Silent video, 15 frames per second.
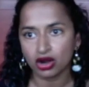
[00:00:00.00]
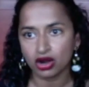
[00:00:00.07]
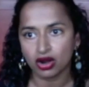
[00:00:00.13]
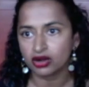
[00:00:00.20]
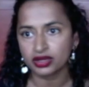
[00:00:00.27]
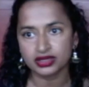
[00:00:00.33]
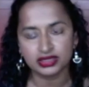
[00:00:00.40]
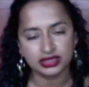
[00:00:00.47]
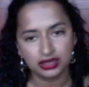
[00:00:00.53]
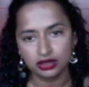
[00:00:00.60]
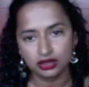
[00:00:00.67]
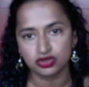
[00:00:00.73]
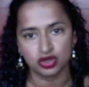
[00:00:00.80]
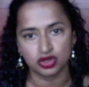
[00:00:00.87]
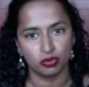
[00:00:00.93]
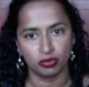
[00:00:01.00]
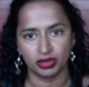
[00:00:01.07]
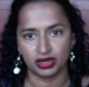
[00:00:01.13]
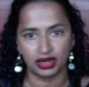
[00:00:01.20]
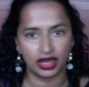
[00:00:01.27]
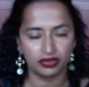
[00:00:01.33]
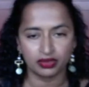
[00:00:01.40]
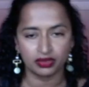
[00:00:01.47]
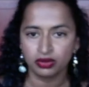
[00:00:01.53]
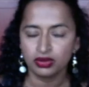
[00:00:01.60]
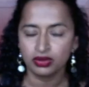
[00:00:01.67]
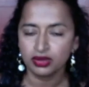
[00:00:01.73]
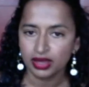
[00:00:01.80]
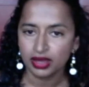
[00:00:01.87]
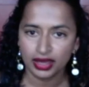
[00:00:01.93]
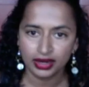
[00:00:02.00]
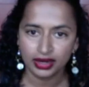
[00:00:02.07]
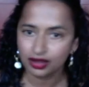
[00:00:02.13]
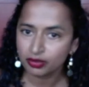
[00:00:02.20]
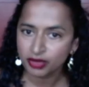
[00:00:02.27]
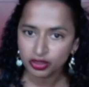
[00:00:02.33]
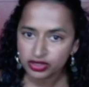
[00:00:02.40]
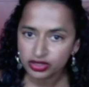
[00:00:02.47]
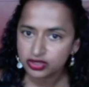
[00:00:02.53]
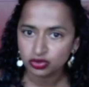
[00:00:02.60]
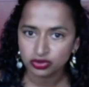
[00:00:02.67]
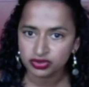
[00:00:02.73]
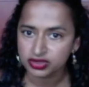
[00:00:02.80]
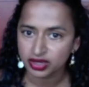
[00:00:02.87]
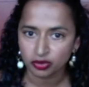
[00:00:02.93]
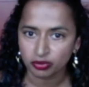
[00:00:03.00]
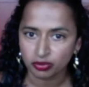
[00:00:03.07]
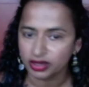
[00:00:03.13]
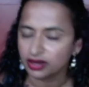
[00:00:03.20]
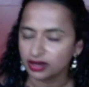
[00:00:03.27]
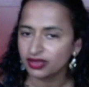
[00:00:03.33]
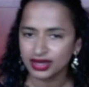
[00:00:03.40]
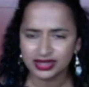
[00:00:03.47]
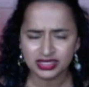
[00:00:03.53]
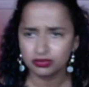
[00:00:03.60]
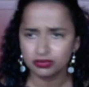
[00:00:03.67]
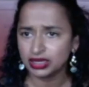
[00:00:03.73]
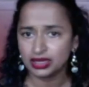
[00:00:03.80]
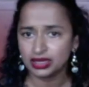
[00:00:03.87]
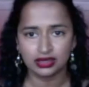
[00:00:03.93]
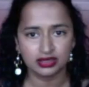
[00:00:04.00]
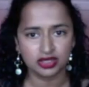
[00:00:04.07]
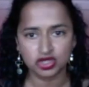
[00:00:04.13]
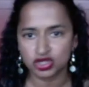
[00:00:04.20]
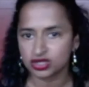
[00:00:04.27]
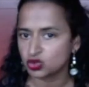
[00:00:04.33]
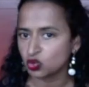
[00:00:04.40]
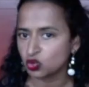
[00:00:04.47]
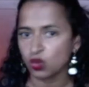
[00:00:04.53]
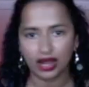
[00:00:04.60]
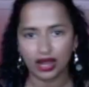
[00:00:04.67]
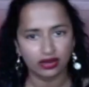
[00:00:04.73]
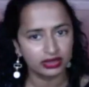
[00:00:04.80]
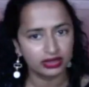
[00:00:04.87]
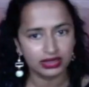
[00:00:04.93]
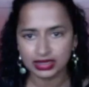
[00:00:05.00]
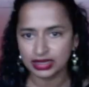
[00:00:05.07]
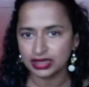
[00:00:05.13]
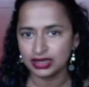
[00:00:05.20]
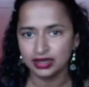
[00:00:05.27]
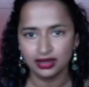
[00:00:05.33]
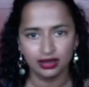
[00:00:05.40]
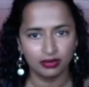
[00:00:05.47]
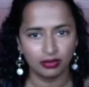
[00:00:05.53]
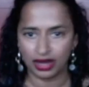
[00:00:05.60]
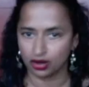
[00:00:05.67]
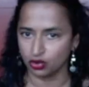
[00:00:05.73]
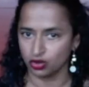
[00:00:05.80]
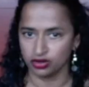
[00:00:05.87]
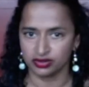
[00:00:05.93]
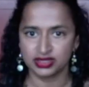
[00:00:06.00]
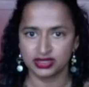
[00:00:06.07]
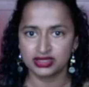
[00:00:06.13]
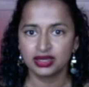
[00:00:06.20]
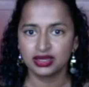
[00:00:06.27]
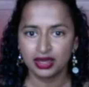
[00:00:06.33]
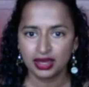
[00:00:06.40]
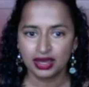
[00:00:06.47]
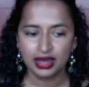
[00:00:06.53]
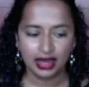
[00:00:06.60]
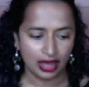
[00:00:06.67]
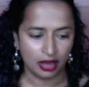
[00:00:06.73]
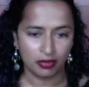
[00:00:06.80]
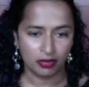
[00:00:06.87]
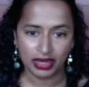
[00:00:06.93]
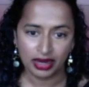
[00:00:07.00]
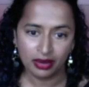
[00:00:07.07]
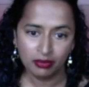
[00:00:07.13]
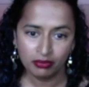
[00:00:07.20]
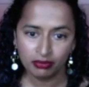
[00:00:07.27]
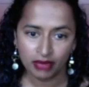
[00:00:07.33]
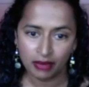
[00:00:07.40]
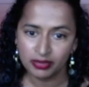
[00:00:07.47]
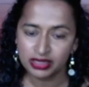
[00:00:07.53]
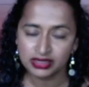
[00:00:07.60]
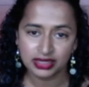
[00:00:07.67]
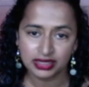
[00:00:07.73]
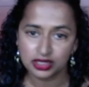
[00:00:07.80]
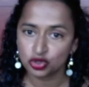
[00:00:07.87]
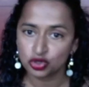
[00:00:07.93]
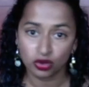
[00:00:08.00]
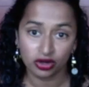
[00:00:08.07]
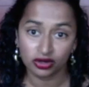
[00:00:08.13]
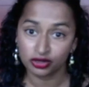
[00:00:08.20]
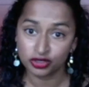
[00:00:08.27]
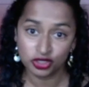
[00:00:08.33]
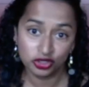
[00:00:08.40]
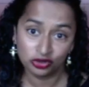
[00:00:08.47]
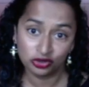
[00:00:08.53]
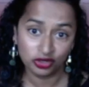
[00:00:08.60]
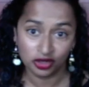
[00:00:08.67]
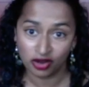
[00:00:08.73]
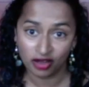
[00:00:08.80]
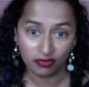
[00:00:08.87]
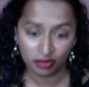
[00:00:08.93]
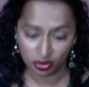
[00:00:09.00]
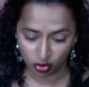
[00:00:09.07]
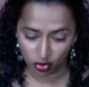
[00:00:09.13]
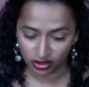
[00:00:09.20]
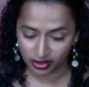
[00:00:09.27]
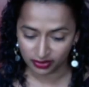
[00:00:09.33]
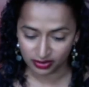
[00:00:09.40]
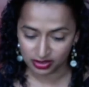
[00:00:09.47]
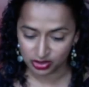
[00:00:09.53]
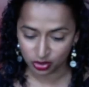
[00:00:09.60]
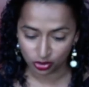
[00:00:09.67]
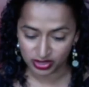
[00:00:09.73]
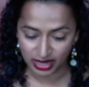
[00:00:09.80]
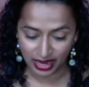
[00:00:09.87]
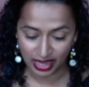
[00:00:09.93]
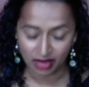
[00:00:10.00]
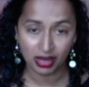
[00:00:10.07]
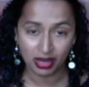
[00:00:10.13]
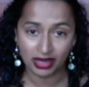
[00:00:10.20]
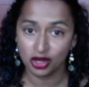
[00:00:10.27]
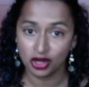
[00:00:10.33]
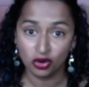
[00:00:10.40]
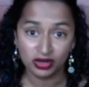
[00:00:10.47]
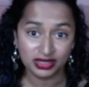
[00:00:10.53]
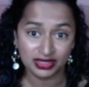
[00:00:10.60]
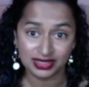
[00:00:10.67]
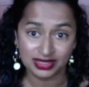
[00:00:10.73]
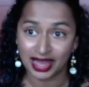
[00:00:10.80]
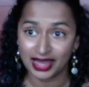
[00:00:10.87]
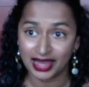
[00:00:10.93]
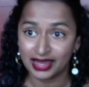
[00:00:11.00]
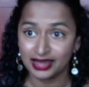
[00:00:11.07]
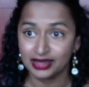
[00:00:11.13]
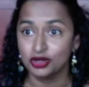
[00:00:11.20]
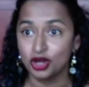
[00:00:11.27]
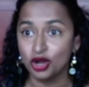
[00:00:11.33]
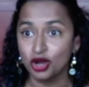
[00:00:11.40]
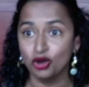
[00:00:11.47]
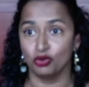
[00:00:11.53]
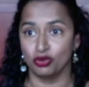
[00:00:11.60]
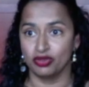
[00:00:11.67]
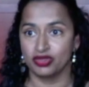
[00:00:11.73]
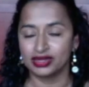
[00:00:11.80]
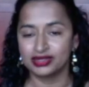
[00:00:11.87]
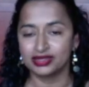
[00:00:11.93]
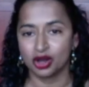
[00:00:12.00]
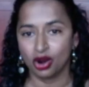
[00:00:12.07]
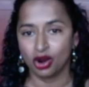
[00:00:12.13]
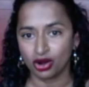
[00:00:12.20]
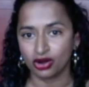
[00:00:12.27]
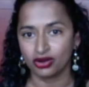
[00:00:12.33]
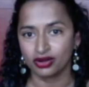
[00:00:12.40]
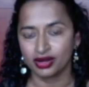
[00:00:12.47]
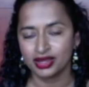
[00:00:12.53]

our casinos open and the and elementary schools not open that to me is just wildly backwards um, and i'm i'm an essential worker too you know i've been working this whole time i know it's i know that it's hard